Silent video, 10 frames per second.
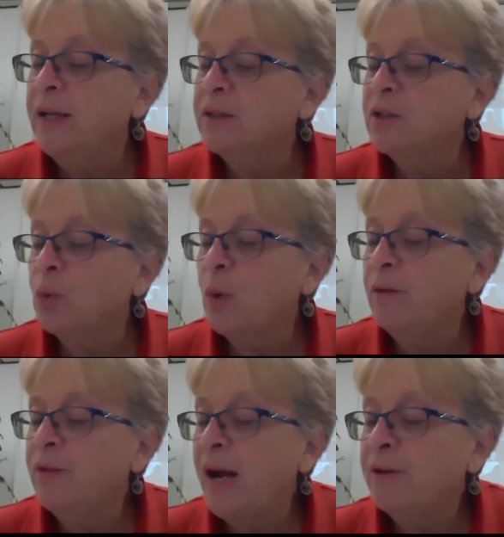It's
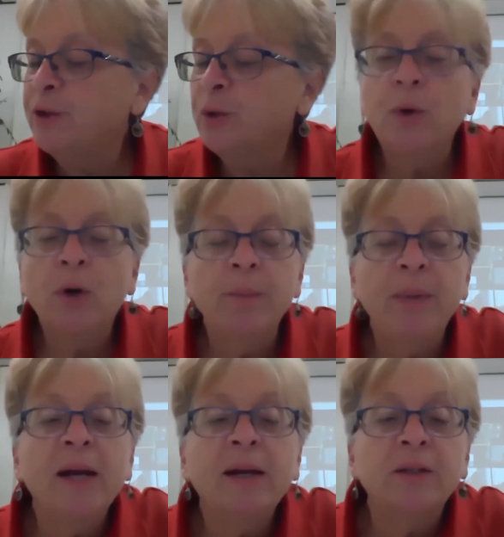12 after. We'll come
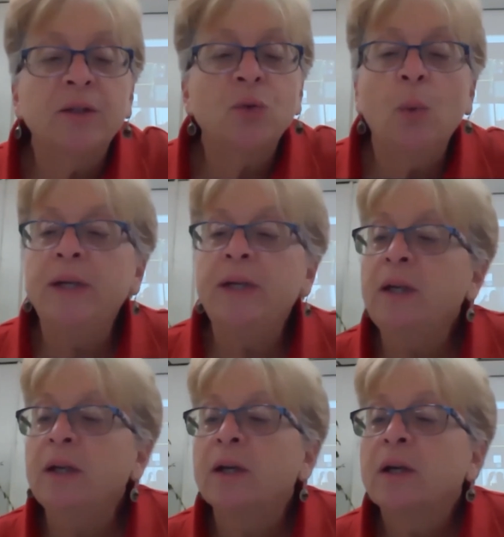back at
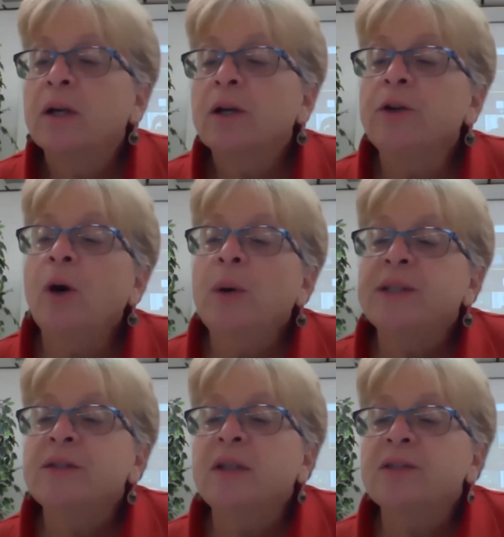
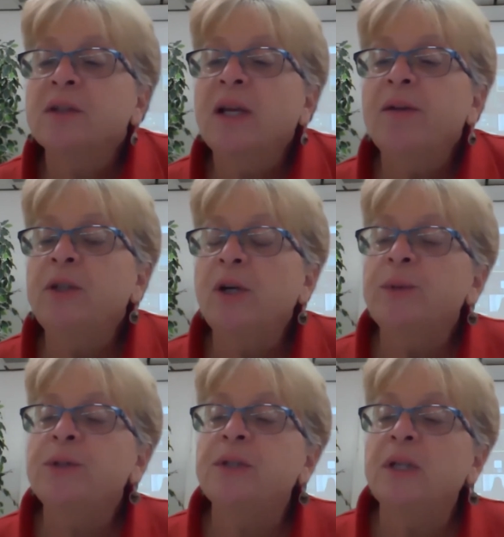it's
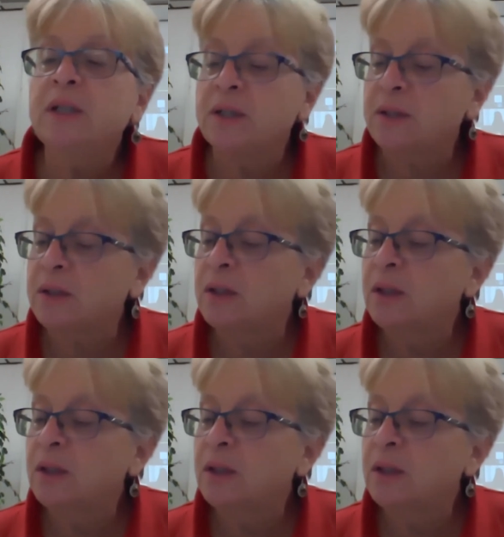11:06.